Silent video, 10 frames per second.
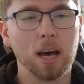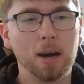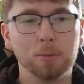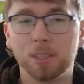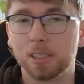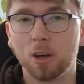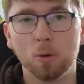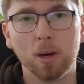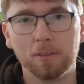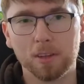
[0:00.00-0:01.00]
We just got to
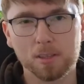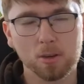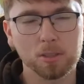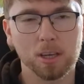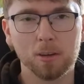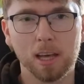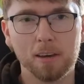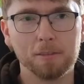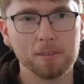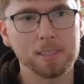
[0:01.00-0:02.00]
wait for the stock to go
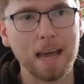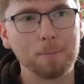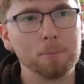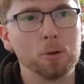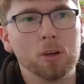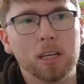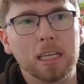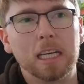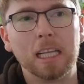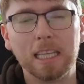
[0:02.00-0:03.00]
live. Sam
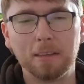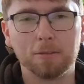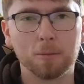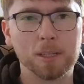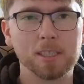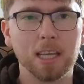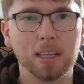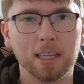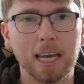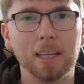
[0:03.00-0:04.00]
bought a lead from us the other
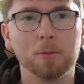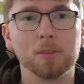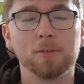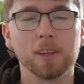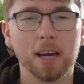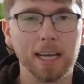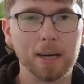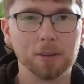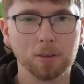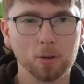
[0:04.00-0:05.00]
day, and it was flying out
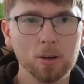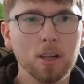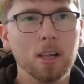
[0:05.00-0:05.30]
the door.